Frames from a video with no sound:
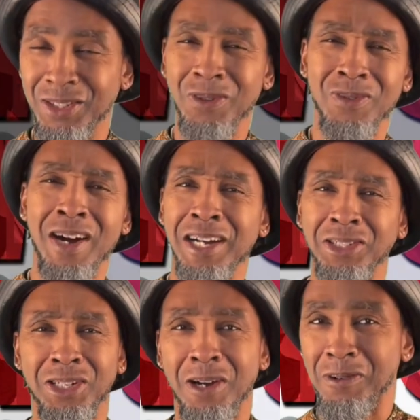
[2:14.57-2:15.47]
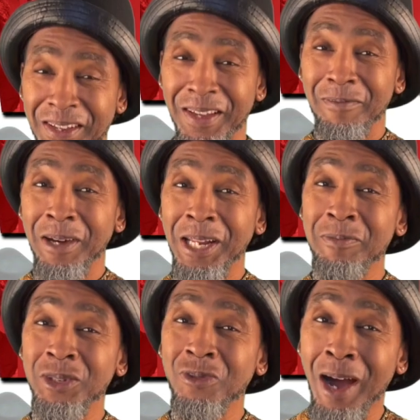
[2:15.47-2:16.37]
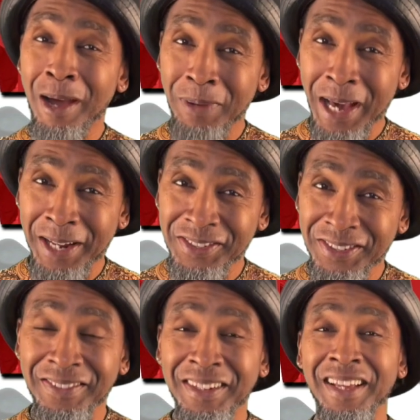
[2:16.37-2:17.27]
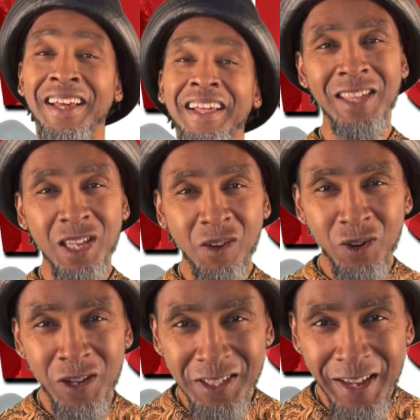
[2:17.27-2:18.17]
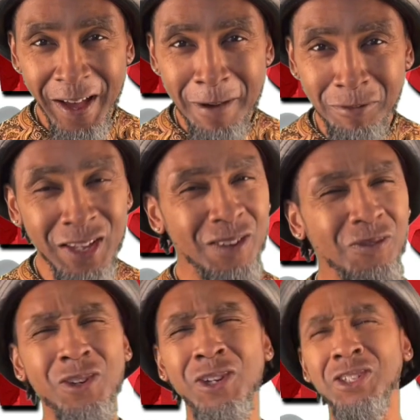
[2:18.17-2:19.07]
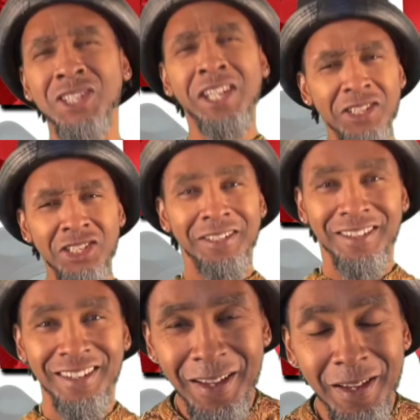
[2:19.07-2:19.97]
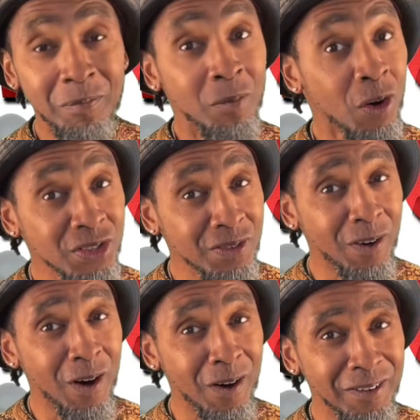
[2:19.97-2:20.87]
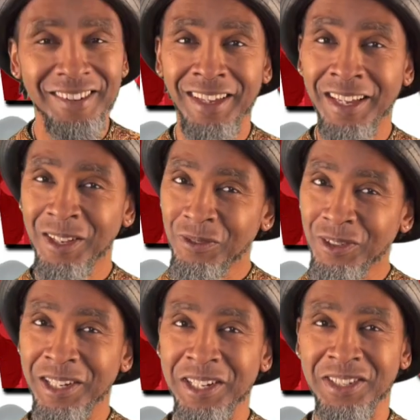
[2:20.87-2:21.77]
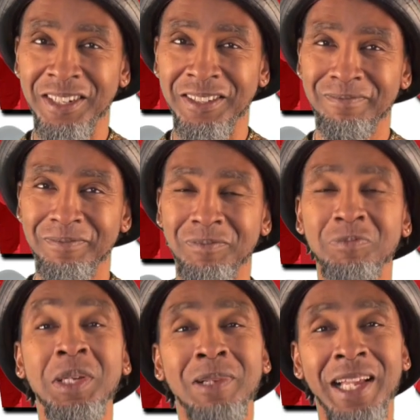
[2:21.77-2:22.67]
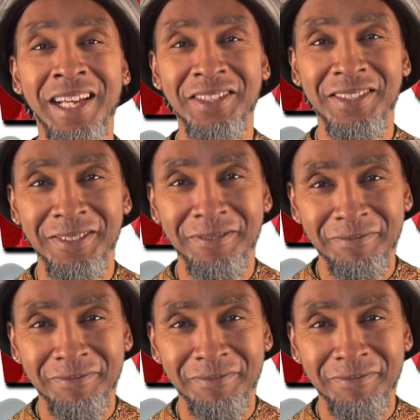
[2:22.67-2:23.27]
Sir Rod Show. My name is Rod Patterson. Thank you for your time. Thank you for your attention. And most of all, thank you for listening. Be blessed.